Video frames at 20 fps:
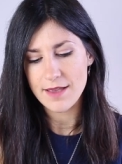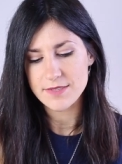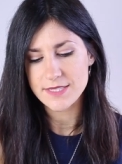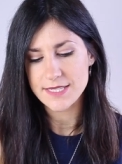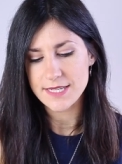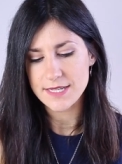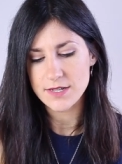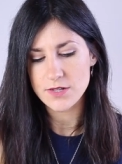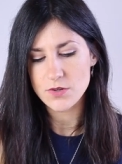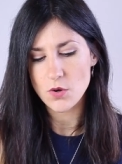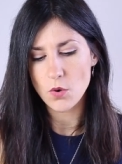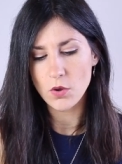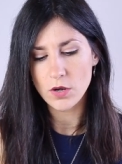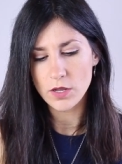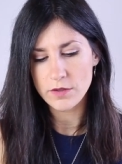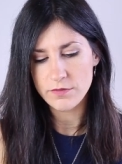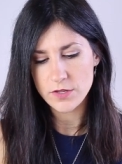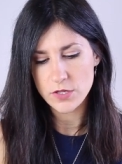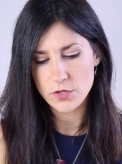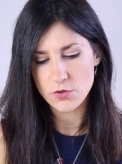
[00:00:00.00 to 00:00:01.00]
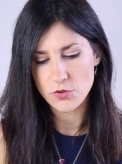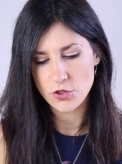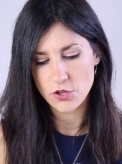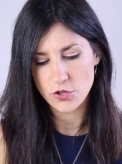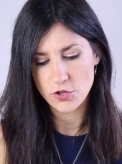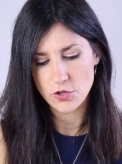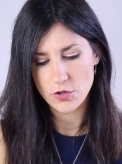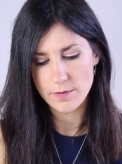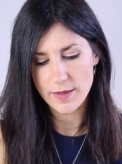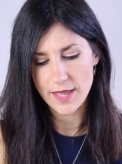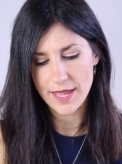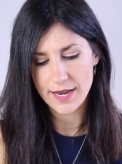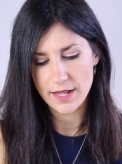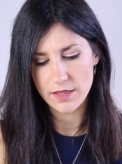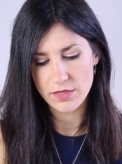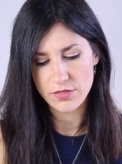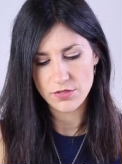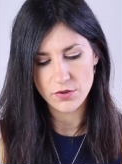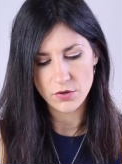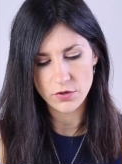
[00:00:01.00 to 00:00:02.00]
I've seen it all over YouTube and
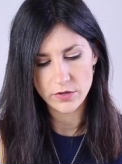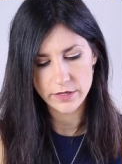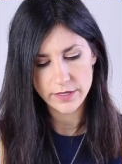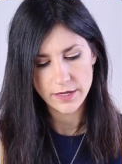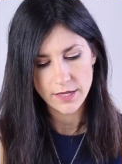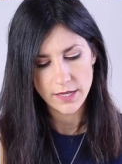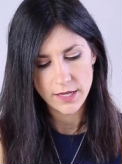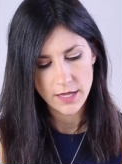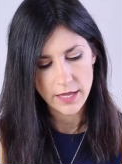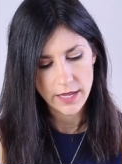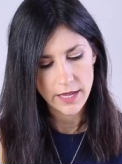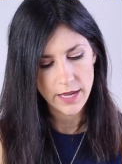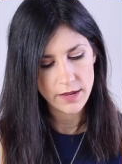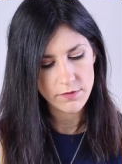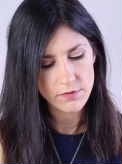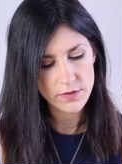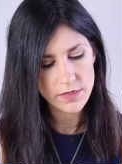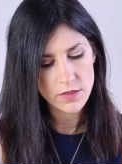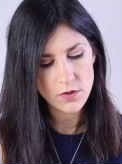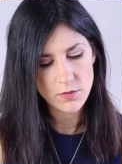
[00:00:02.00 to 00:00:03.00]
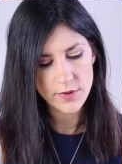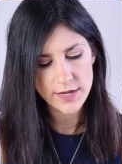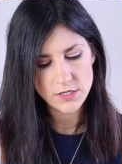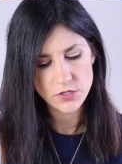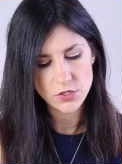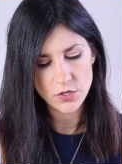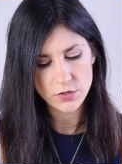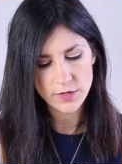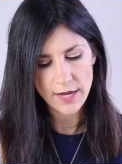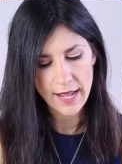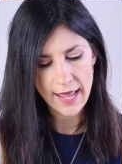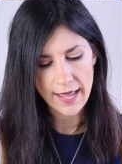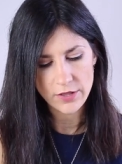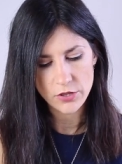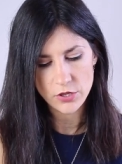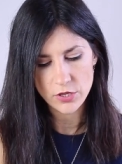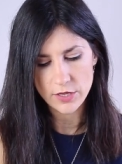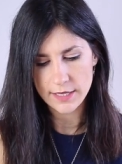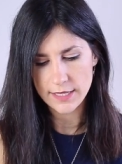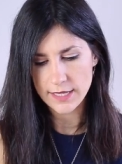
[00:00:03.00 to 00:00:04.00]
I thought, even though I don't
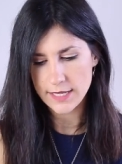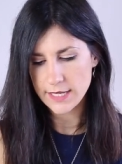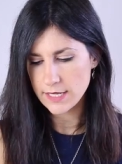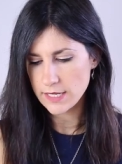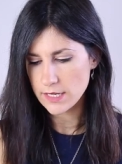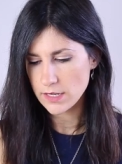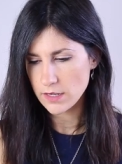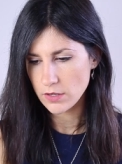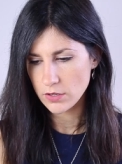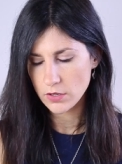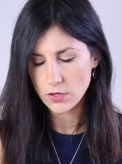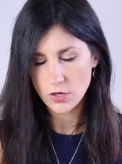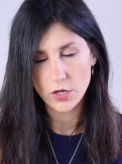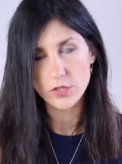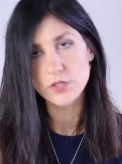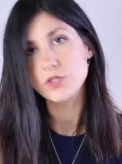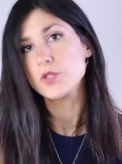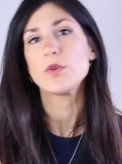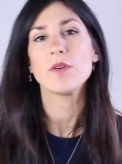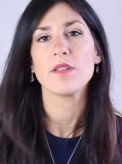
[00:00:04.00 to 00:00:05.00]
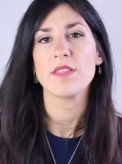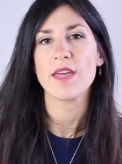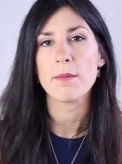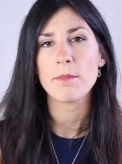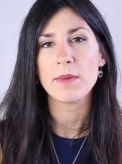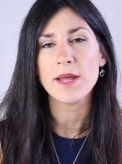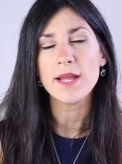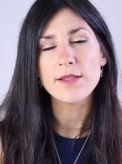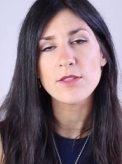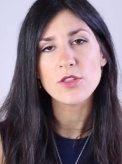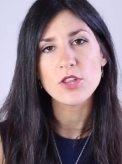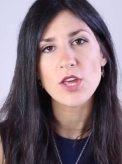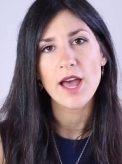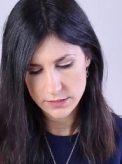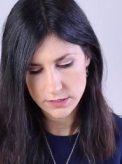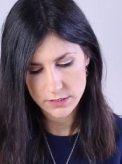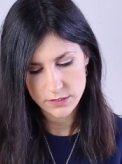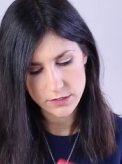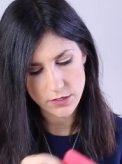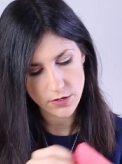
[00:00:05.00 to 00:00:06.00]
actually contour that much,
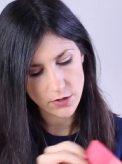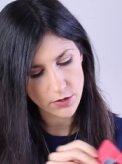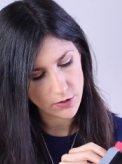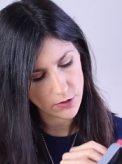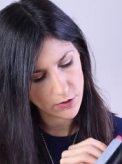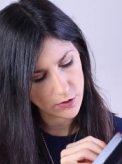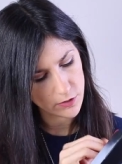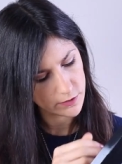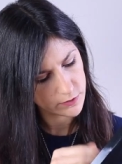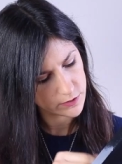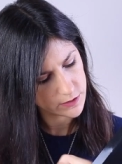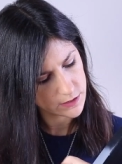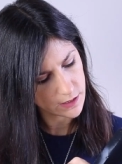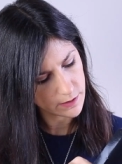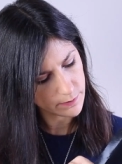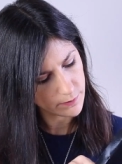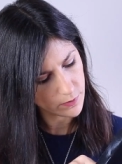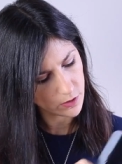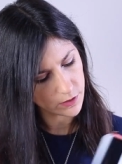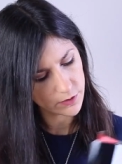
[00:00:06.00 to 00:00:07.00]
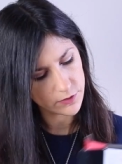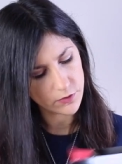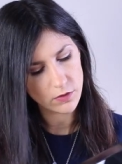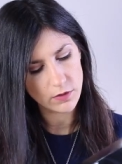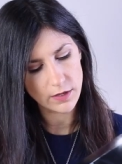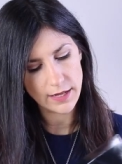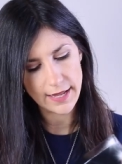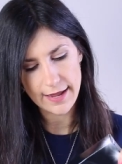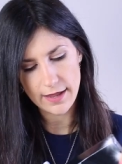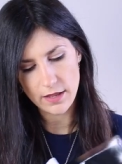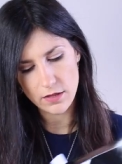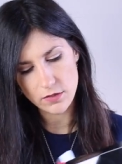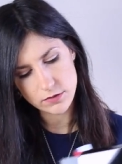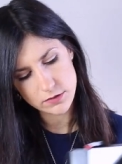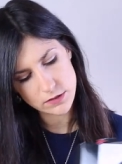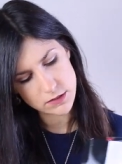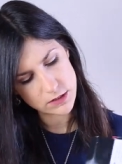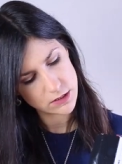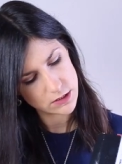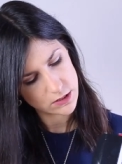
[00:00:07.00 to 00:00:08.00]
so I'm just gonna pull it all
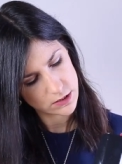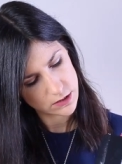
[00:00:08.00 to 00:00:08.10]
out.